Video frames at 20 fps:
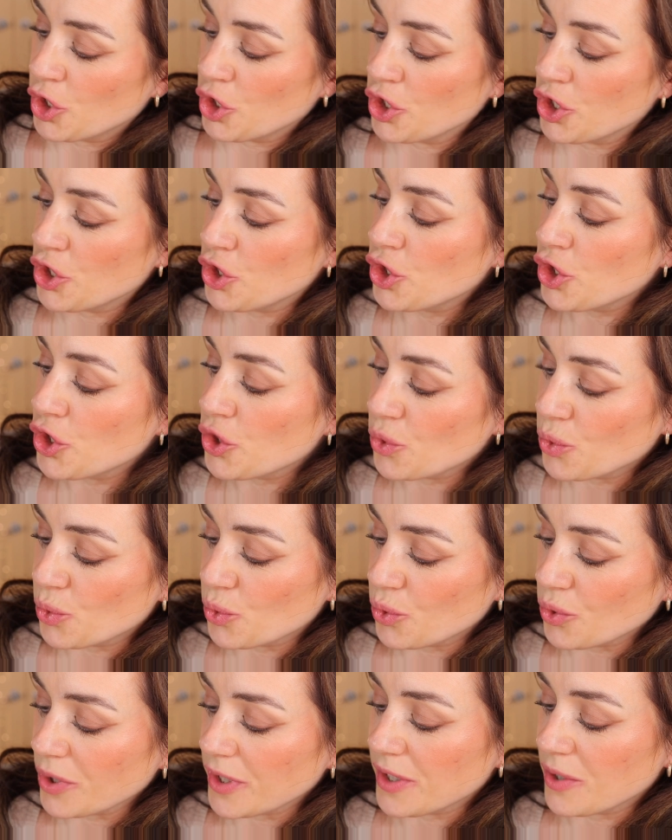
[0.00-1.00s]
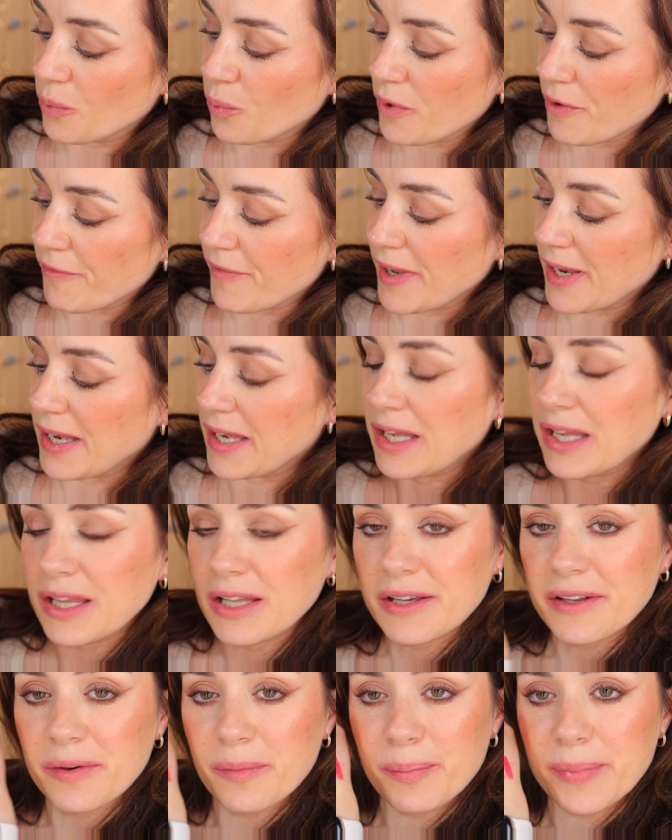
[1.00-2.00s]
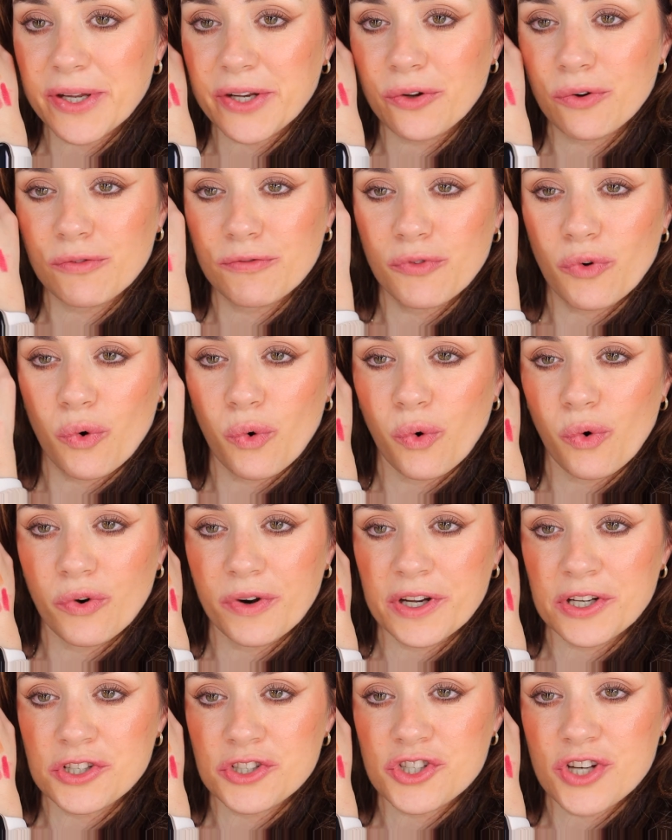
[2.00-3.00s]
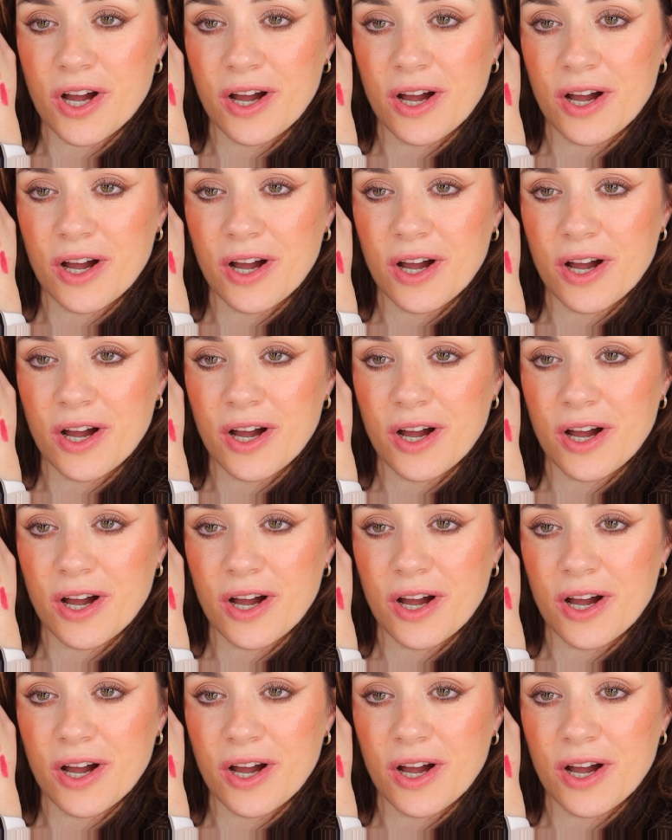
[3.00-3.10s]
nude with a little bit of orange